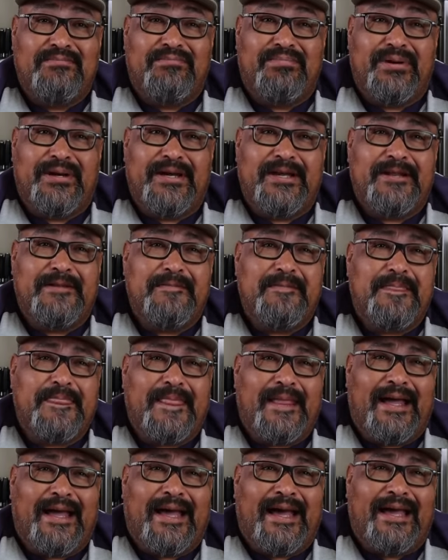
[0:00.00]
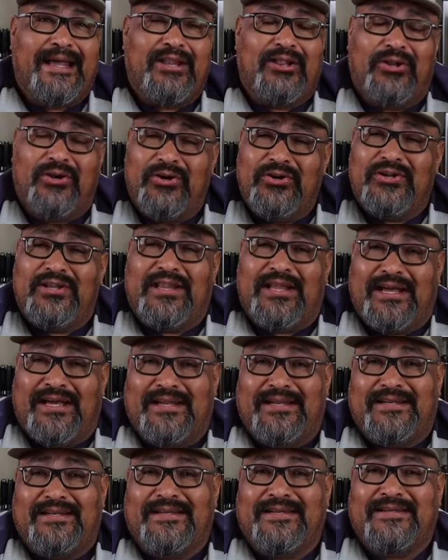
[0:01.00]
But I learned a
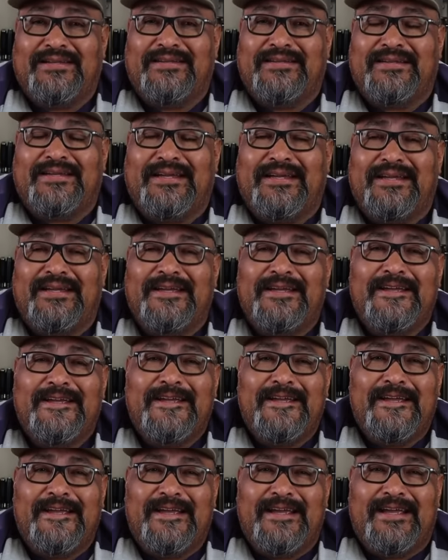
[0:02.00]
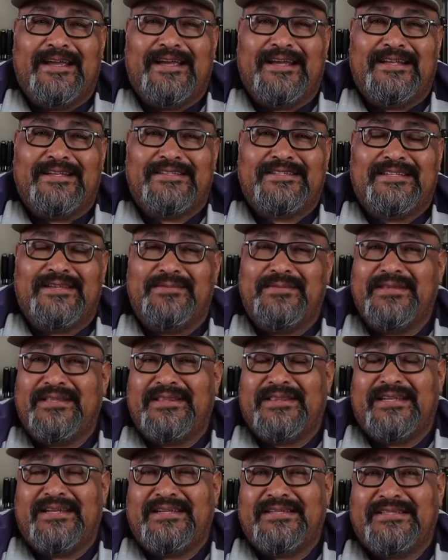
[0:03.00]
lot, okay? And some of
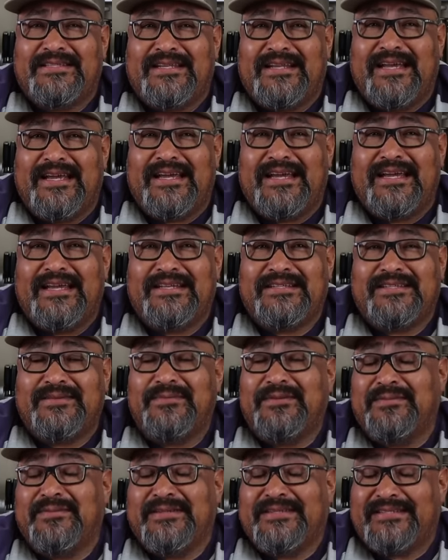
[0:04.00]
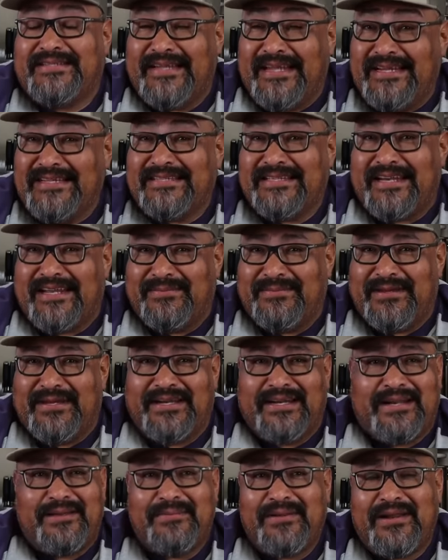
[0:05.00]
the mistakes that I
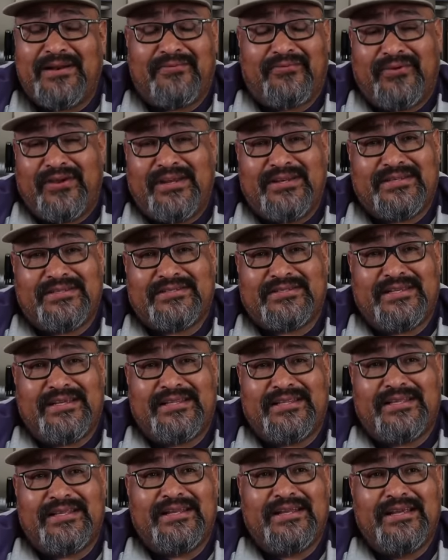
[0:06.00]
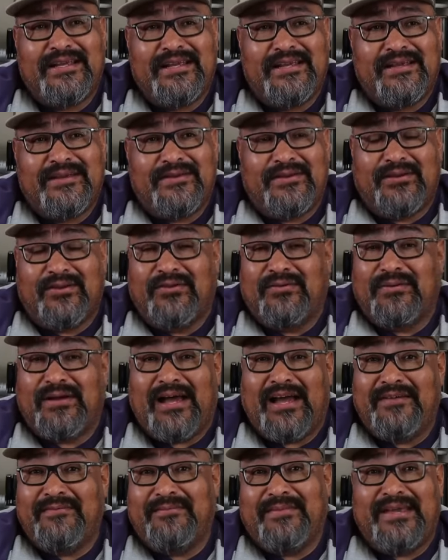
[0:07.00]
made, and I'm not afraid to say that, you know,
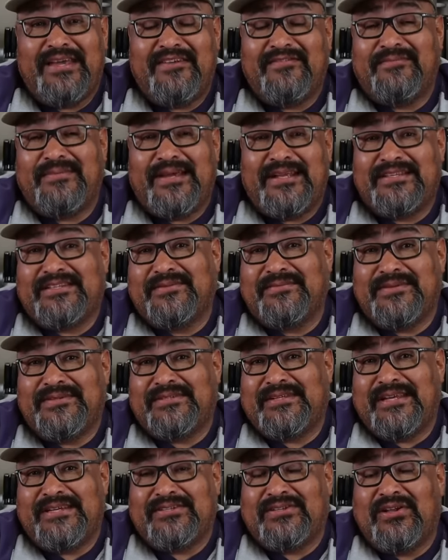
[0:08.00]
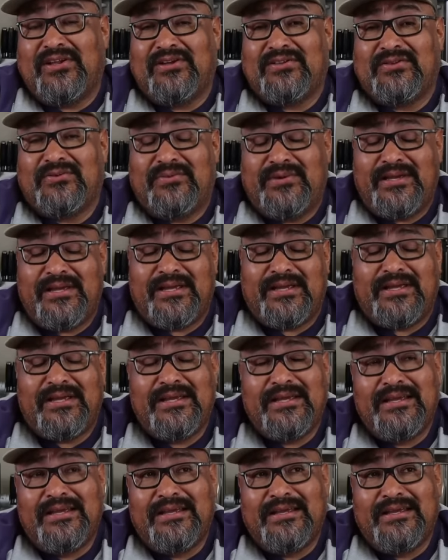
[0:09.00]
I may have made some mistakes along the
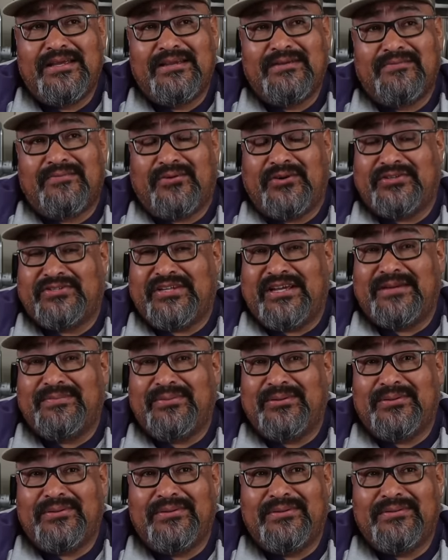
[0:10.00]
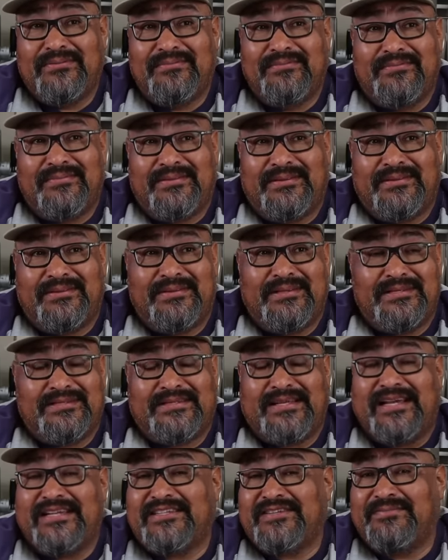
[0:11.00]
way. For example, the
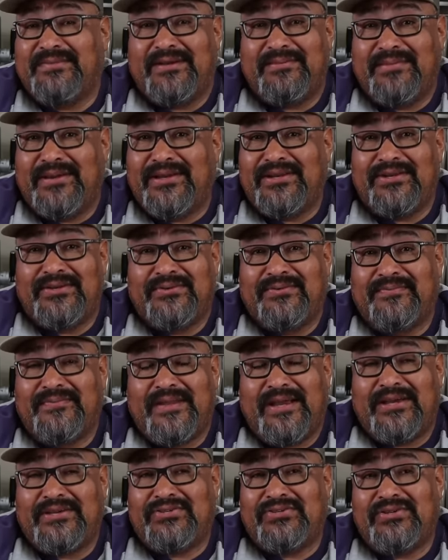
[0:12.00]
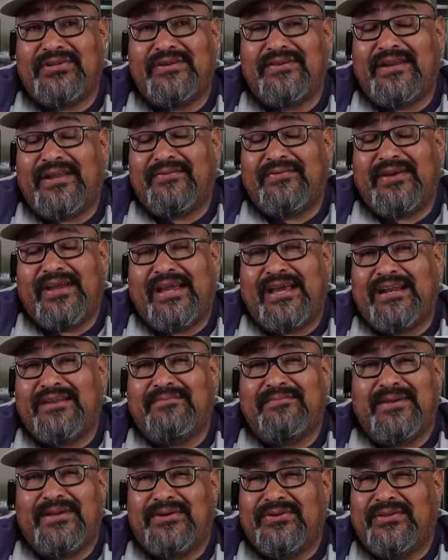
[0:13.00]
size of my menu. I should have never had a
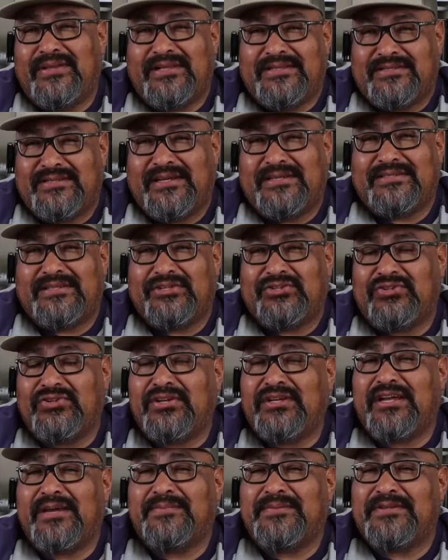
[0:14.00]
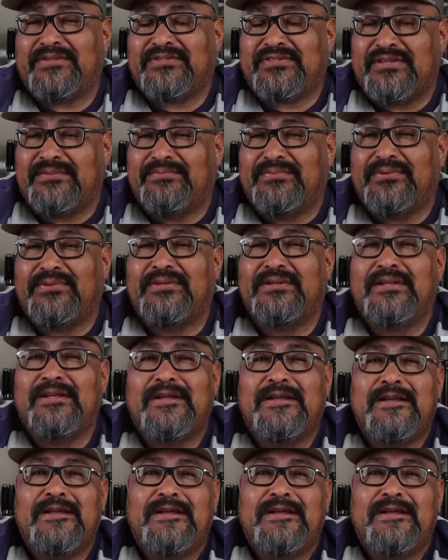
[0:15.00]
menu that size. I should have kept it simple,